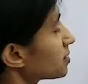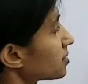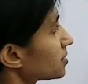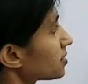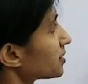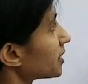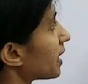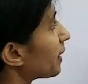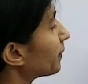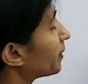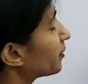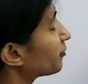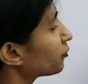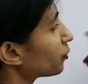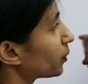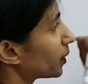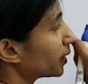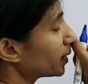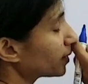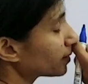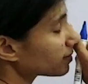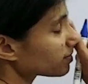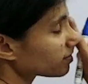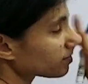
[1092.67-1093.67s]

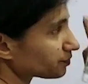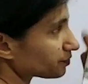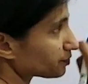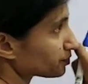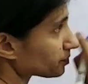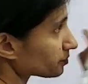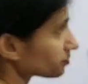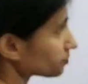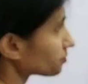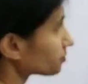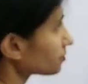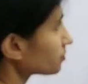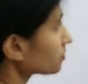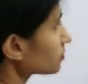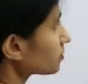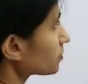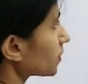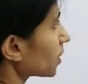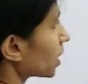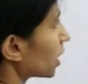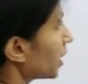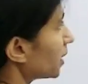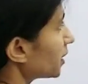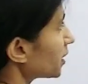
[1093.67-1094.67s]
semi-fluid,
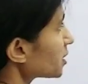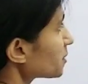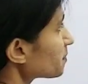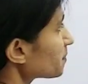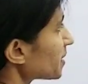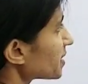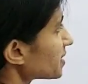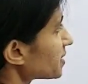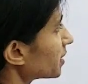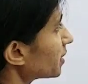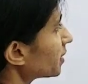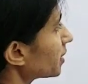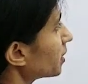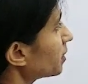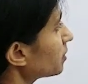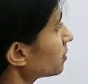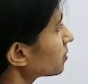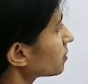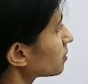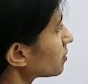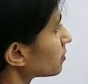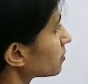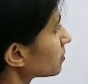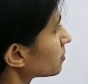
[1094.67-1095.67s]
it is present
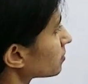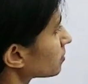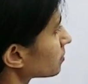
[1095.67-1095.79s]
in